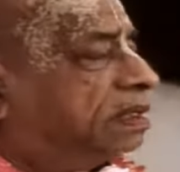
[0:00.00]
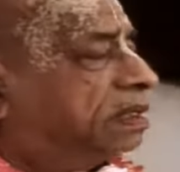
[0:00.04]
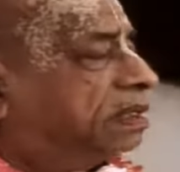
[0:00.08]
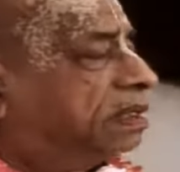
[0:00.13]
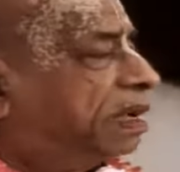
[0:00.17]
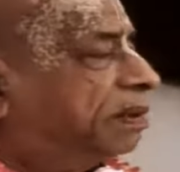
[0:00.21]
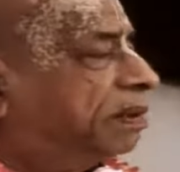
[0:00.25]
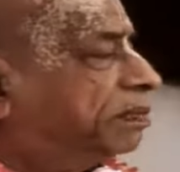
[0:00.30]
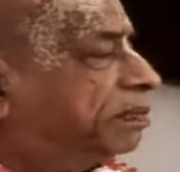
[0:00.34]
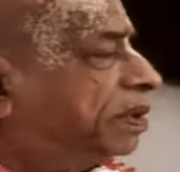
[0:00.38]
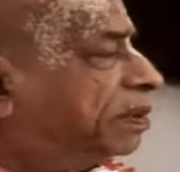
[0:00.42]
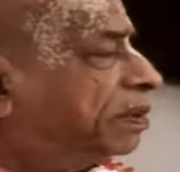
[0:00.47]

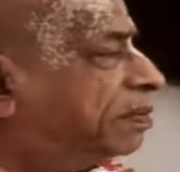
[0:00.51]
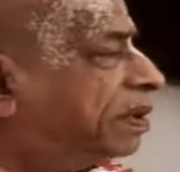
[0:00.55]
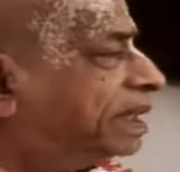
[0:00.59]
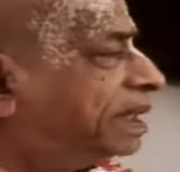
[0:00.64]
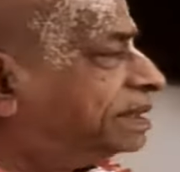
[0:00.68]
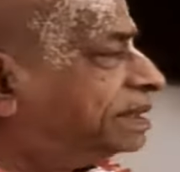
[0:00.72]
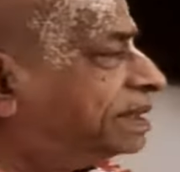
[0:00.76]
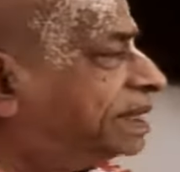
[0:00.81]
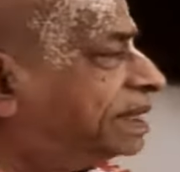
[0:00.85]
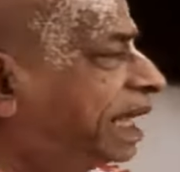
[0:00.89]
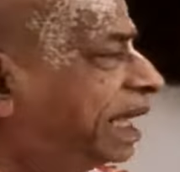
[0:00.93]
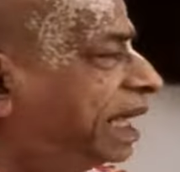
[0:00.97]
Now
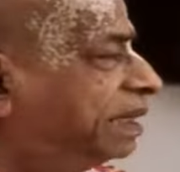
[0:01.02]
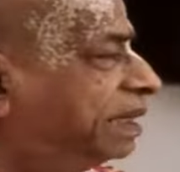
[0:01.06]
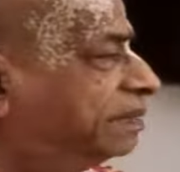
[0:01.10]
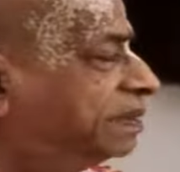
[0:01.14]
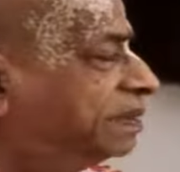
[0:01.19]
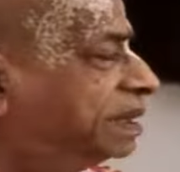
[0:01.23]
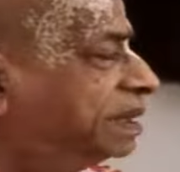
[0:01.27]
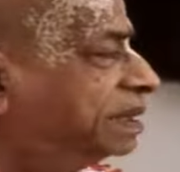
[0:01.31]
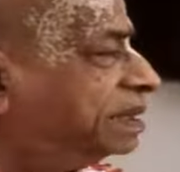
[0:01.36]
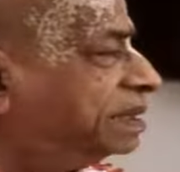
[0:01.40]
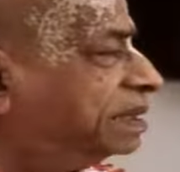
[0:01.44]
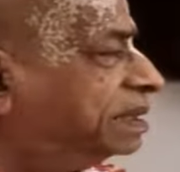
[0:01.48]
Brahma's life
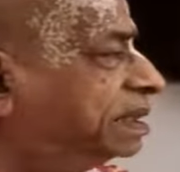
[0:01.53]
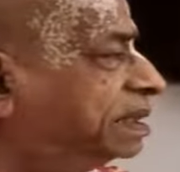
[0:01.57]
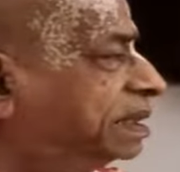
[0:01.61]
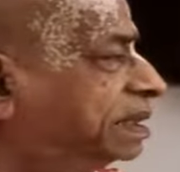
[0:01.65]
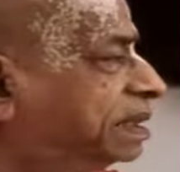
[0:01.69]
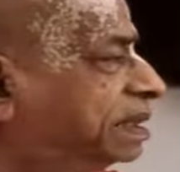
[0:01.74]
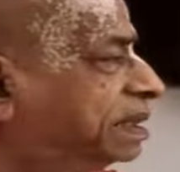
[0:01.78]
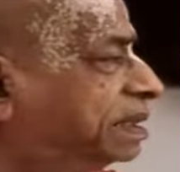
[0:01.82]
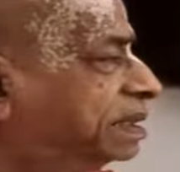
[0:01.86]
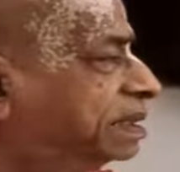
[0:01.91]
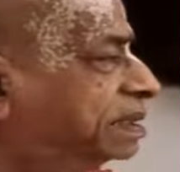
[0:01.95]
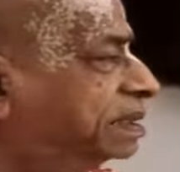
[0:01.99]
is
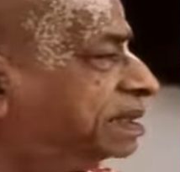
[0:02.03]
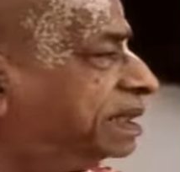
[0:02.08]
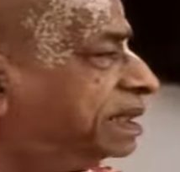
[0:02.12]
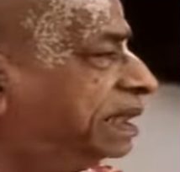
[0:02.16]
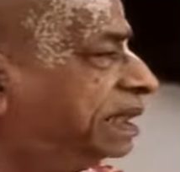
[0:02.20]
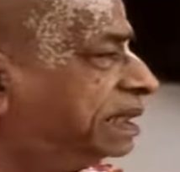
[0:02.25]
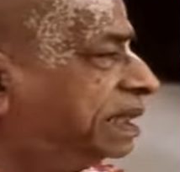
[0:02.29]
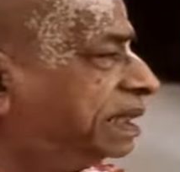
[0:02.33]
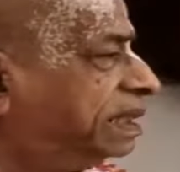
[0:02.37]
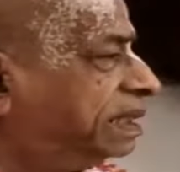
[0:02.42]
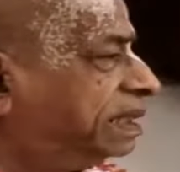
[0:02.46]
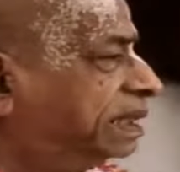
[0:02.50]

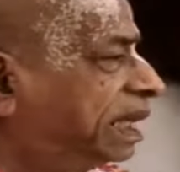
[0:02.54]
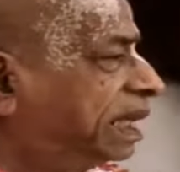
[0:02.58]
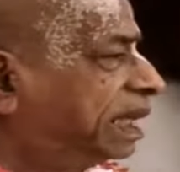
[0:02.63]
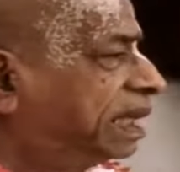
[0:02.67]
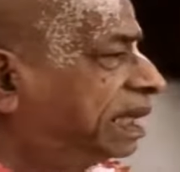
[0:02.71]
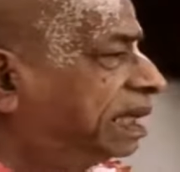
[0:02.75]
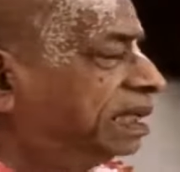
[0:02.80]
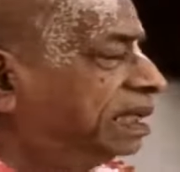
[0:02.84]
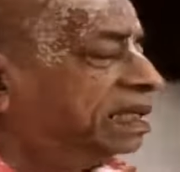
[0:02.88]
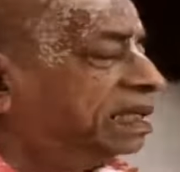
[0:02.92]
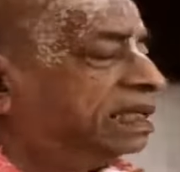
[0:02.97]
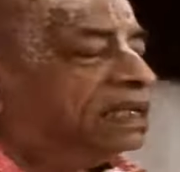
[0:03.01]
stated
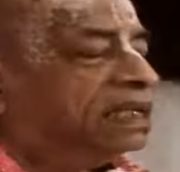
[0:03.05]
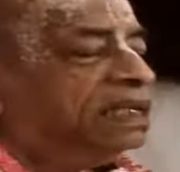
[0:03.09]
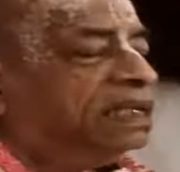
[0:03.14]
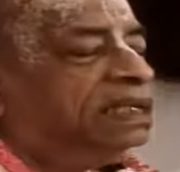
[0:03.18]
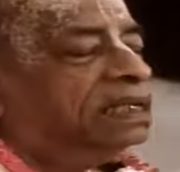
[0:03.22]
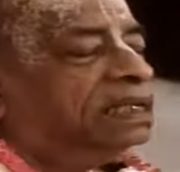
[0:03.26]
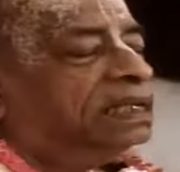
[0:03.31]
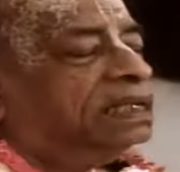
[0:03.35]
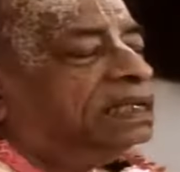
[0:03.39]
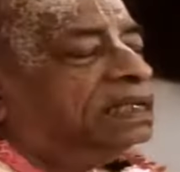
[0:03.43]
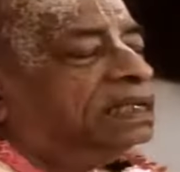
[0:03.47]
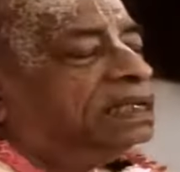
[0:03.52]
there.
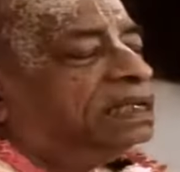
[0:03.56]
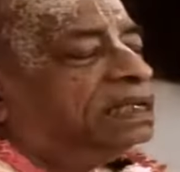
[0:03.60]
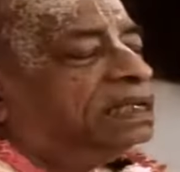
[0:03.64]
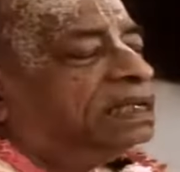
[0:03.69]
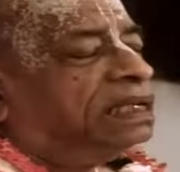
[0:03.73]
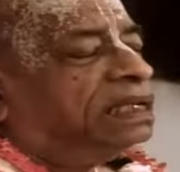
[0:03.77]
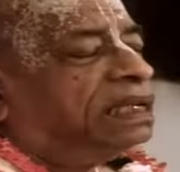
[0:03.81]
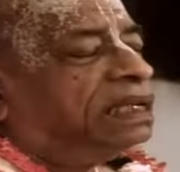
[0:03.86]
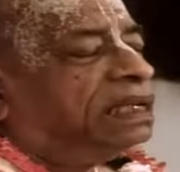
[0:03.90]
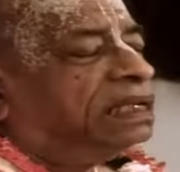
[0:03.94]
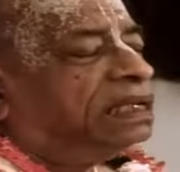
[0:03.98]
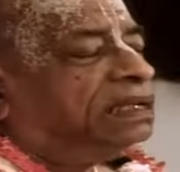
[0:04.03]

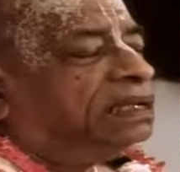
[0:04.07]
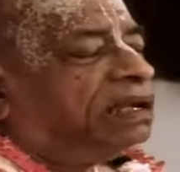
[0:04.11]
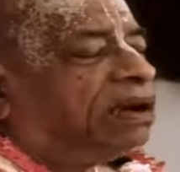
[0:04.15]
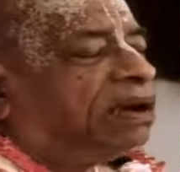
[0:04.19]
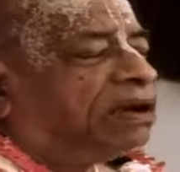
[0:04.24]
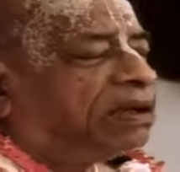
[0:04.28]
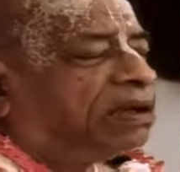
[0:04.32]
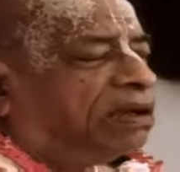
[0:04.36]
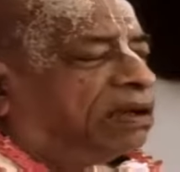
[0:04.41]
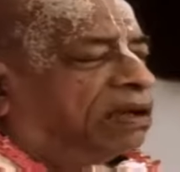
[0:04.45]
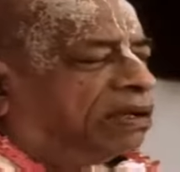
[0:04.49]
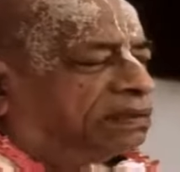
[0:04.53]

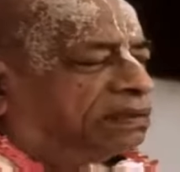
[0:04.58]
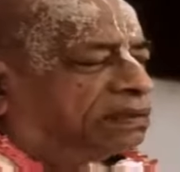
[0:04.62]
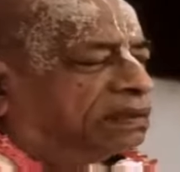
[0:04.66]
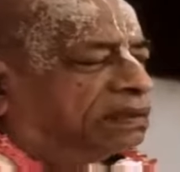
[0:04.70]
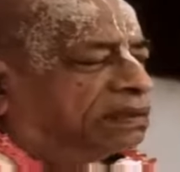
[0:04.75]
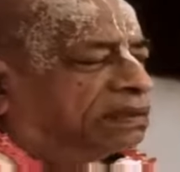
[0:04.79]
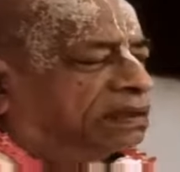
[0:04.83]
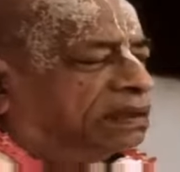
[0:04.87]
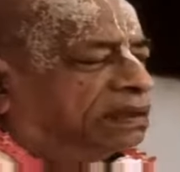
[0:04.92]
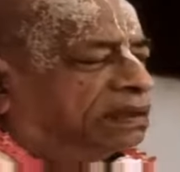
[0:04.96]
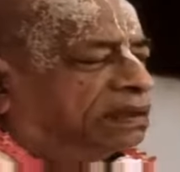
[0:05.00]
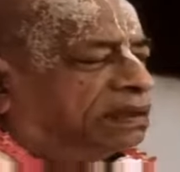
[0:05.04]
Arhat
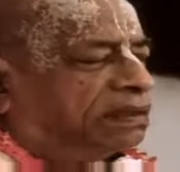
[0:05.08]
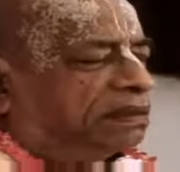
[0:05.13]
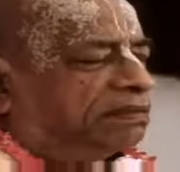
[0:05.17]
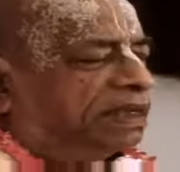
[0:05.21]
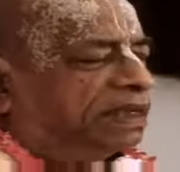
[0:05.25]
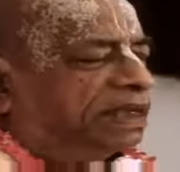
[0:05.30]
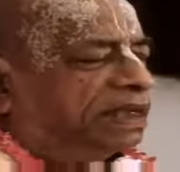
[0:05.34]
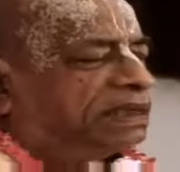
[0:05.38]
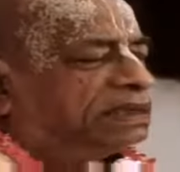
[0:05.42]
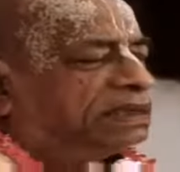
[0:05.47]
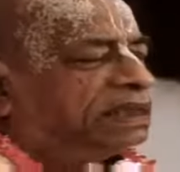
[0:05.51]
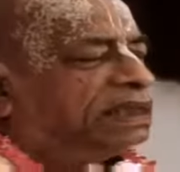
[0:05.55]

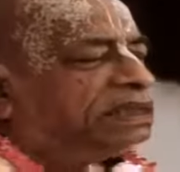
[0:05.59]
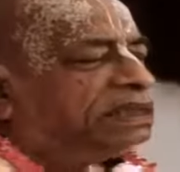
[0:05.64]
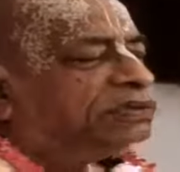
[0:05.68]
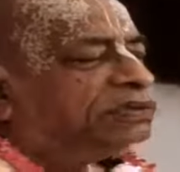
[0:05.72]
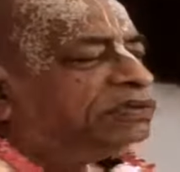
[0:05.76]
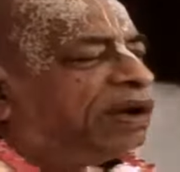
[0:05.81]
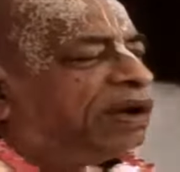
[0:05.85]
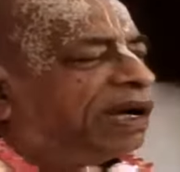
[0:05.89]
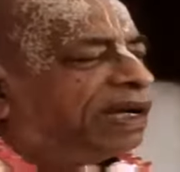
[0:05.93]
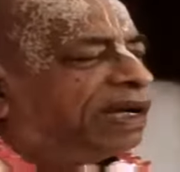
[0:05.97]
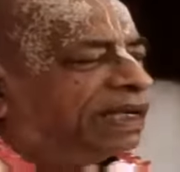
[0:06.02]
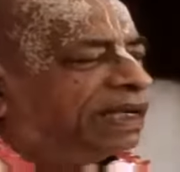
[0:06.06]
means his
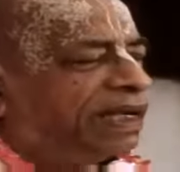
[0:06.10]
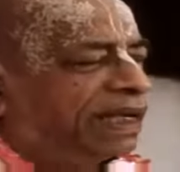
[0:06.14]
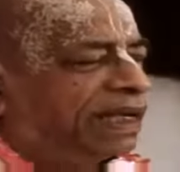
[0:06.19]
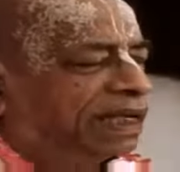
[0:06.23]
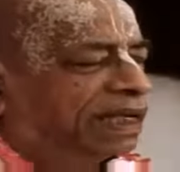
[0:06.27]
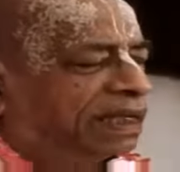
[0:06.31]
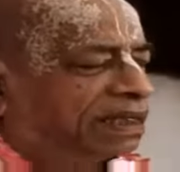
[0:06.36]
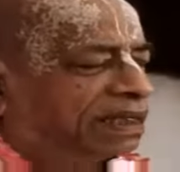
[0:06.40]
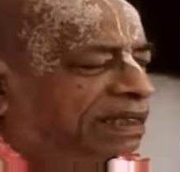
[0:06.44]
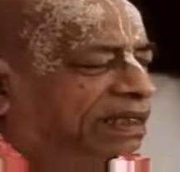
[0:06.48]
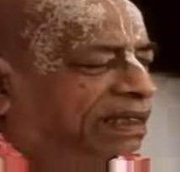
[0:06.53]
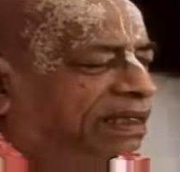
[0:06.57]
one day
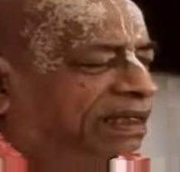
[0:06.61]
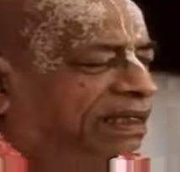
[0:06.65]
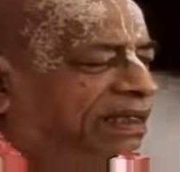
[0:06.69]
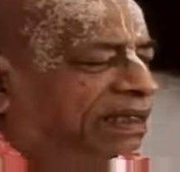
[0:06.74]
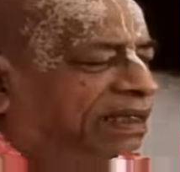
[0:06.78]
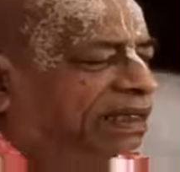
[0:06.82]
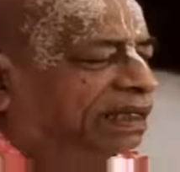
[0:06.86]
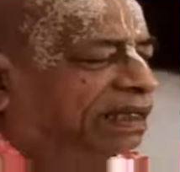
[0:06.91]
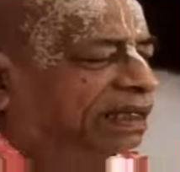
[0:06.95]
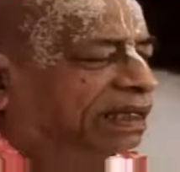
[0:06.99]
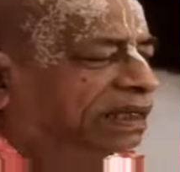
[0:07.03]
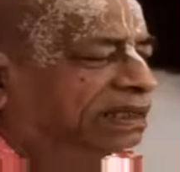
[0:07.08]

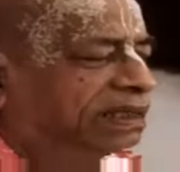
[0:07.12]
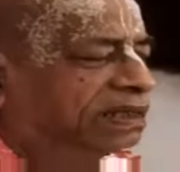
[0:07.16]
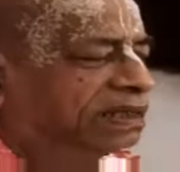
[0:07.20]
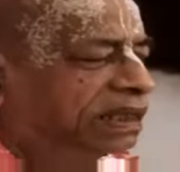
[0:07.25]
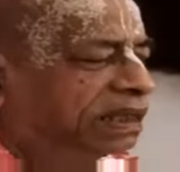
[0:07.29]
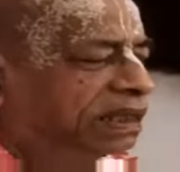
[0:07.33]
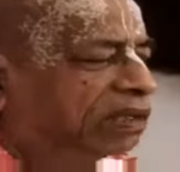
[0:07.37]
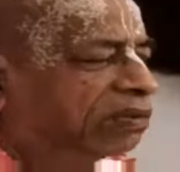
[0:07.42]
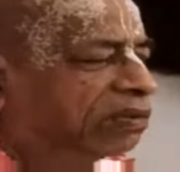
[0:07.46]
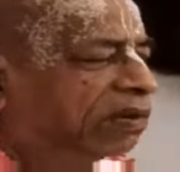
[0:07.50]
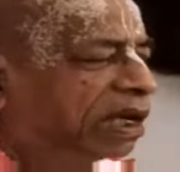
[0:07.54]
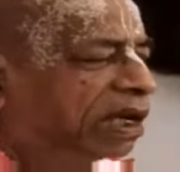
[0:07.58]
is
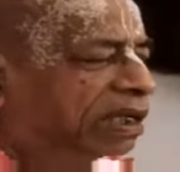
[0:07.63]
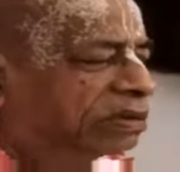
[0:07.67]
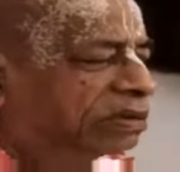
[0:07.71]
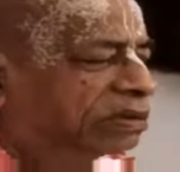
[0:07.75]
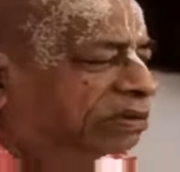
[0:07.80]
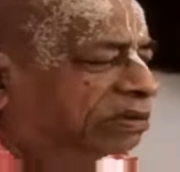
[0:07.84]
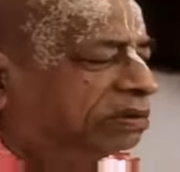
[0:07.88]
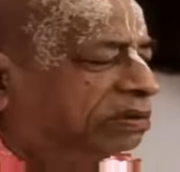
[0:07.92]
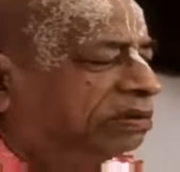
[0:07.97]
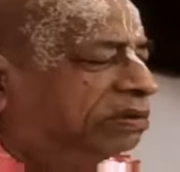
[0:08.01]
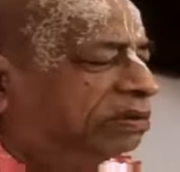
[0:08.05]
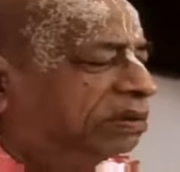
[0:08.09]
equal
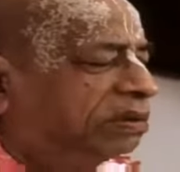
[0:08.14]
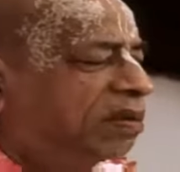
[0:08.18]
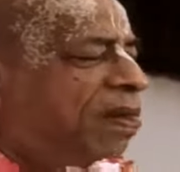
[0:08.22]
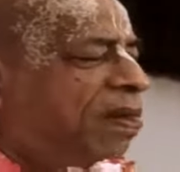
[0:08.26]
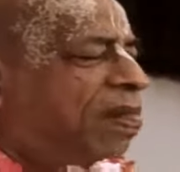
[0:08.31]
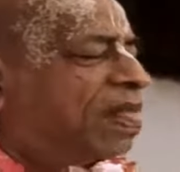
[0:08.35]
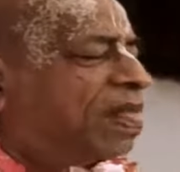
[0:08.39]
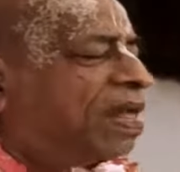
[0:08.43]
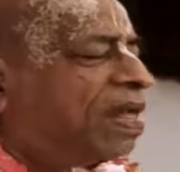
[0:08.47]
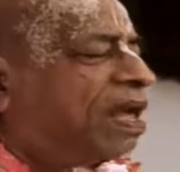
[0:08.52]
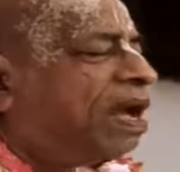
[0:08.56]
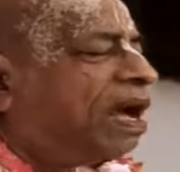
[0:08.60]
to
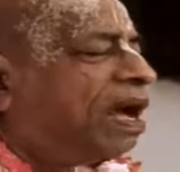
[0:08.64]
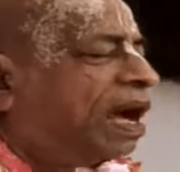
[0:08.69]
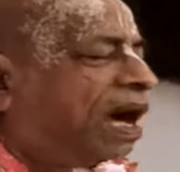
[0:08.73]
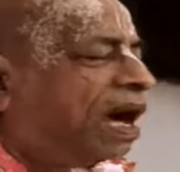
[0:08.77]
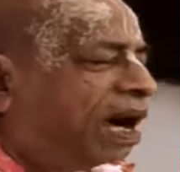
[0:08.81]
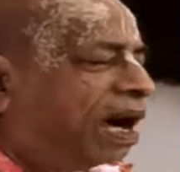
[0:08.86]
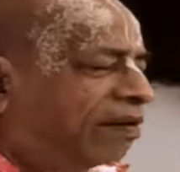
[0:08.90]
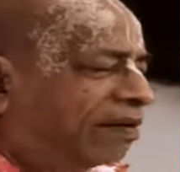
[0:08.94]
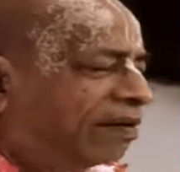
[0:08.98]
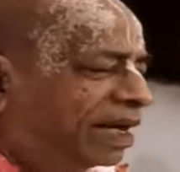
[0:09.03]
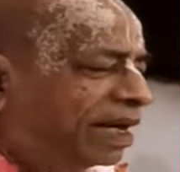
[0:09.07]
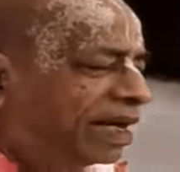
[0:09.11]

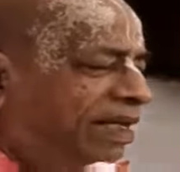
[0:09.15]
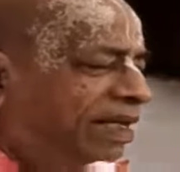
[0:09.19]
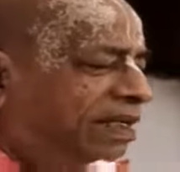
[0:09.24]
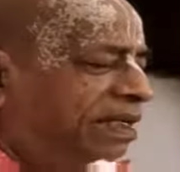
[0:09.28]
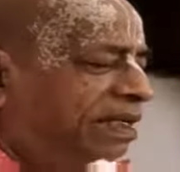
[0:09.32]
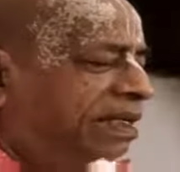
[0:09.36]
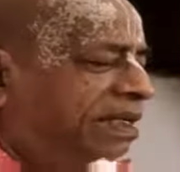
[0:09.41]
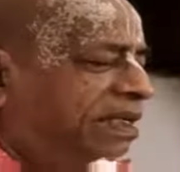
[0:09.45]
our